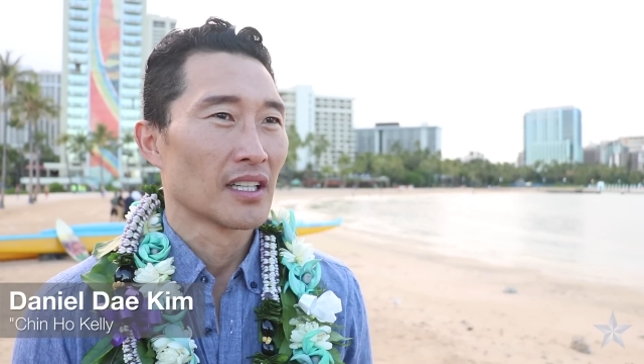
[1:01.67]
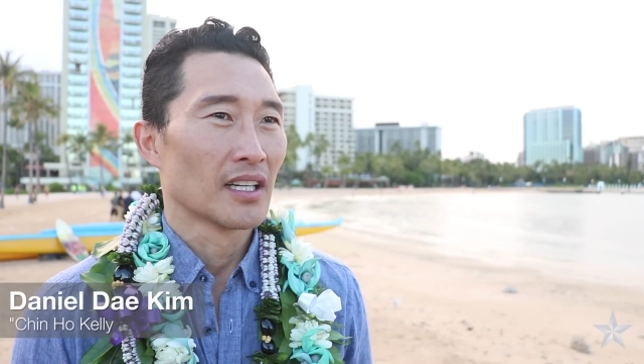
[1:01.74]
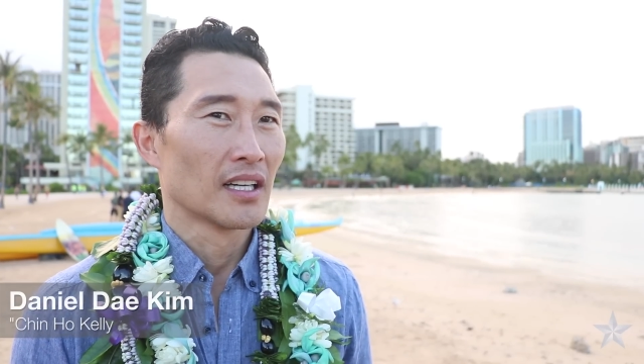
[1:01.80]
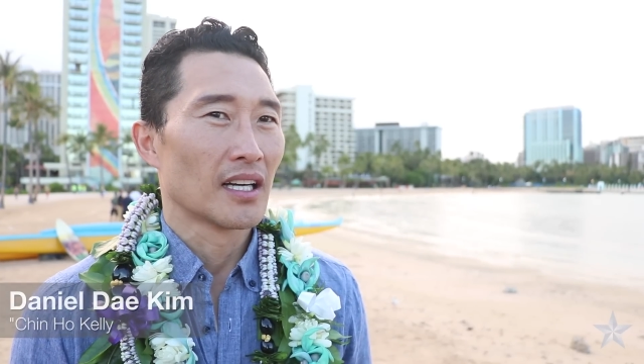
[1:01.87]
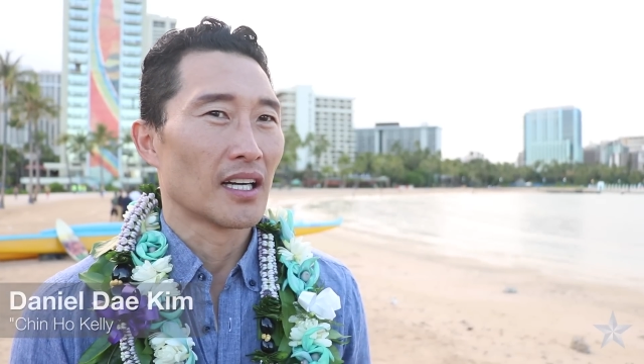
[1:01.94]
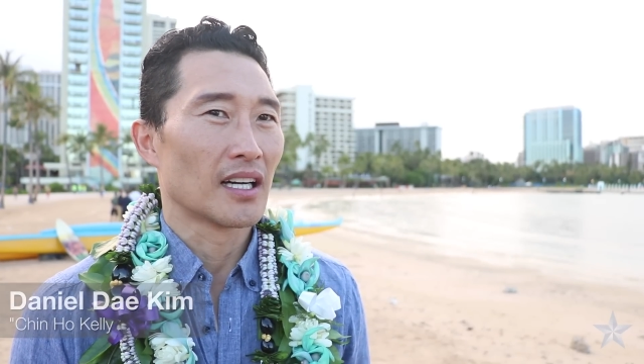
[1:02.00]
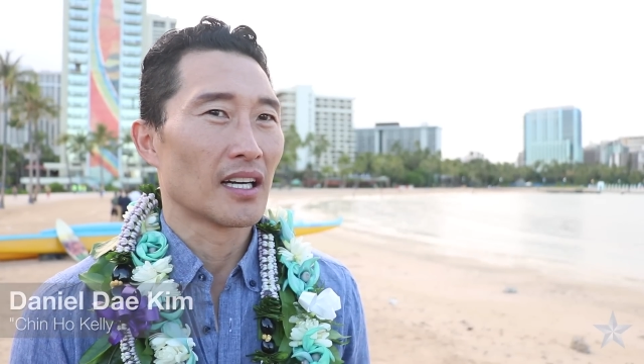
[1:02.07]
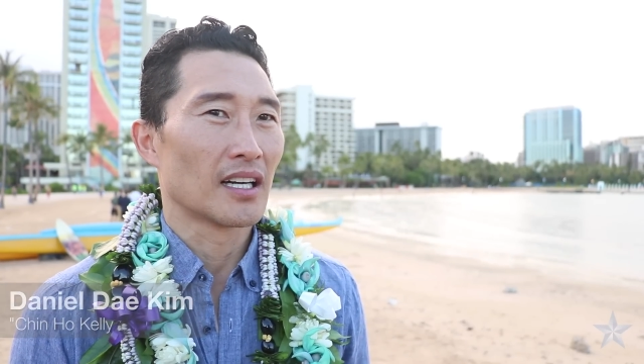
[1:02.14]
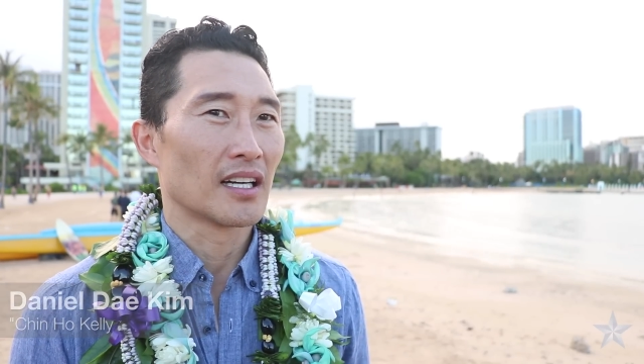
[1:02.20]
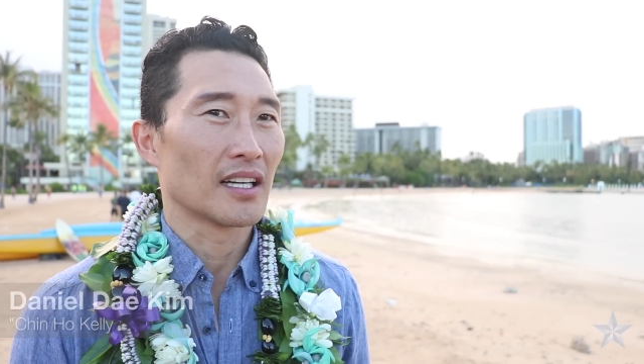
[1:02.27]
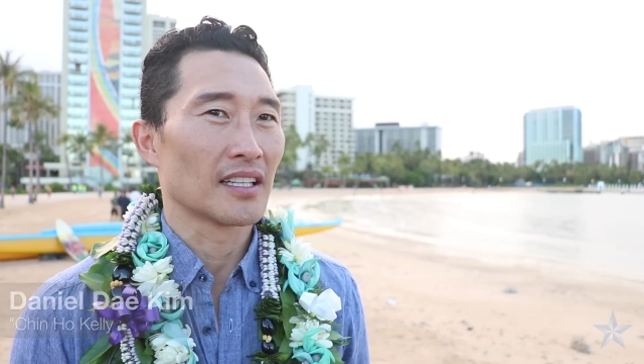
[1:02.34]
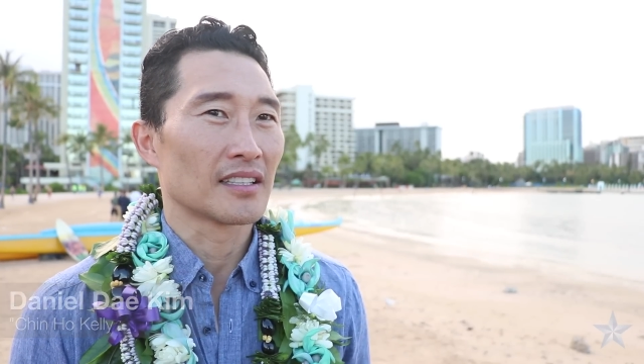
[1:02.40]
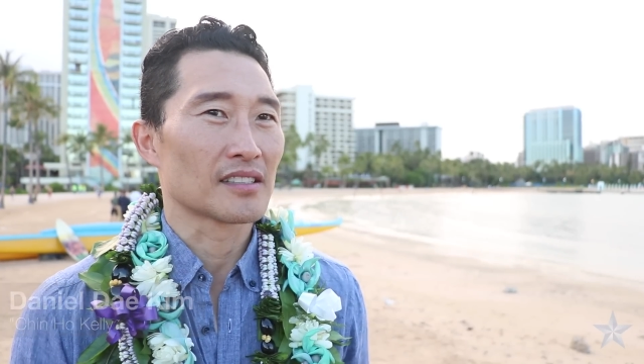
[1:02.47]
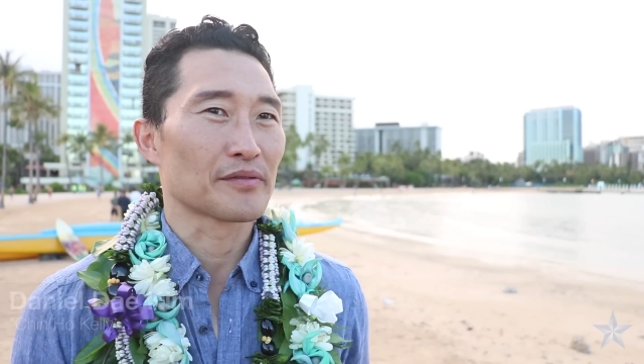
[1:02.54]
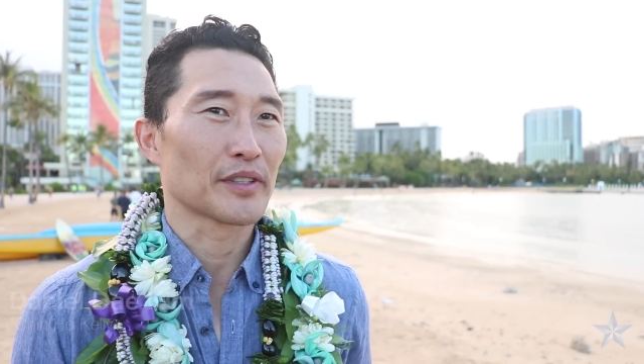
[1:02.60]
uh,
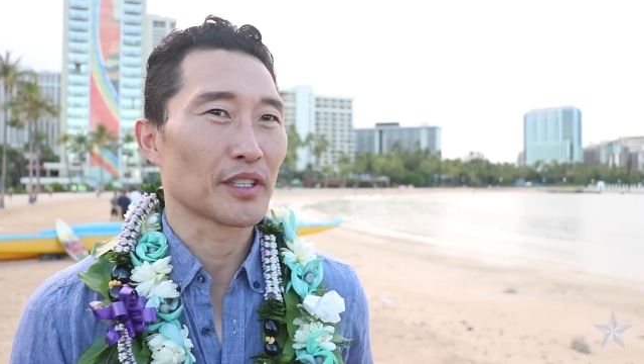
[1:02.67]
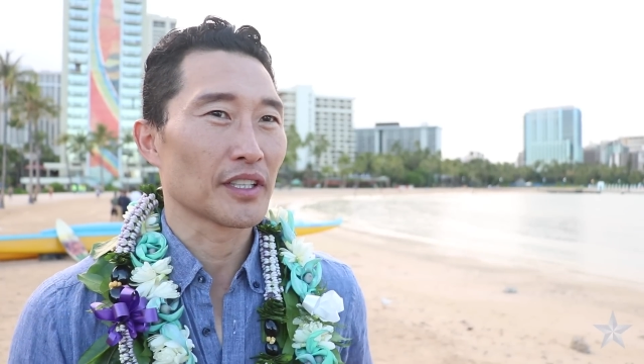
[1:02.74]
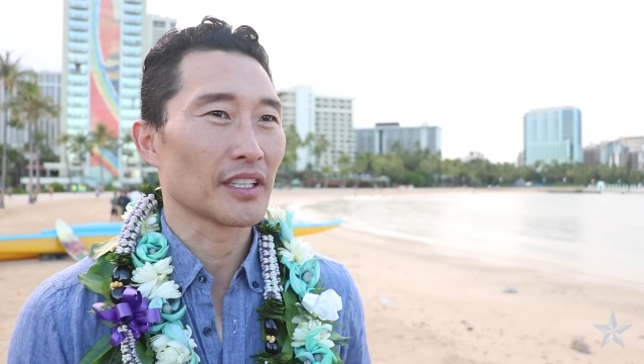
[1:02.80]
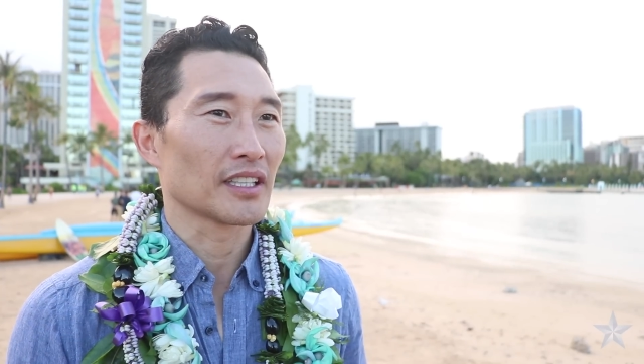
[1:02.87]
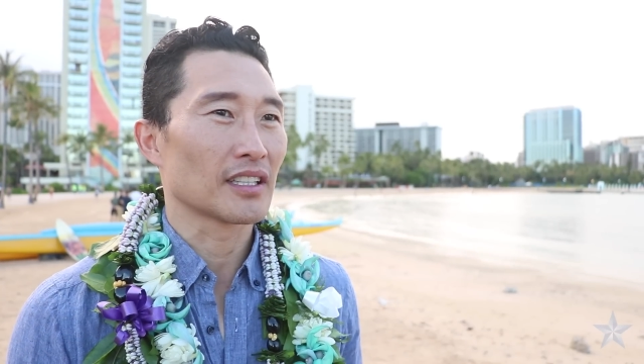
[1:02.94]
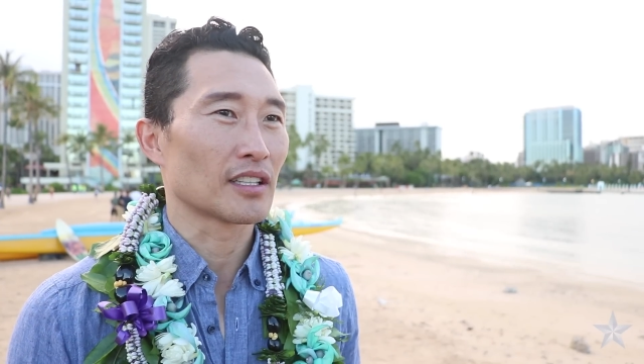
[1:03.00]
and it's very